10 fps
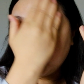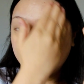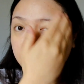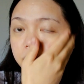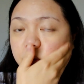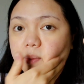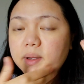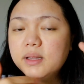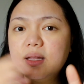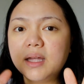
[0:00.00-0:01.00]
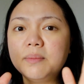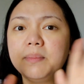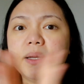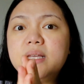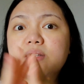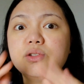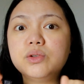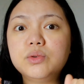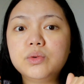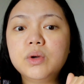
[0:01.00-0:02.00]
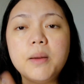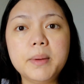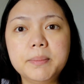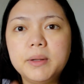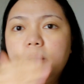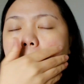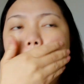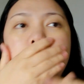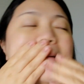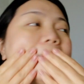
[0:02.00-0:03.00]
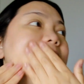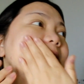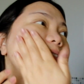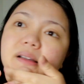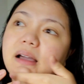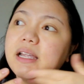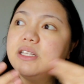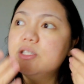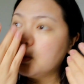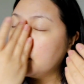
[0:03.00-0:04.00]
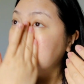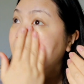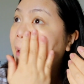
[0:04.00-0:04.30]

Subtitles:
a pregnant woman, then please do comment below, because I don't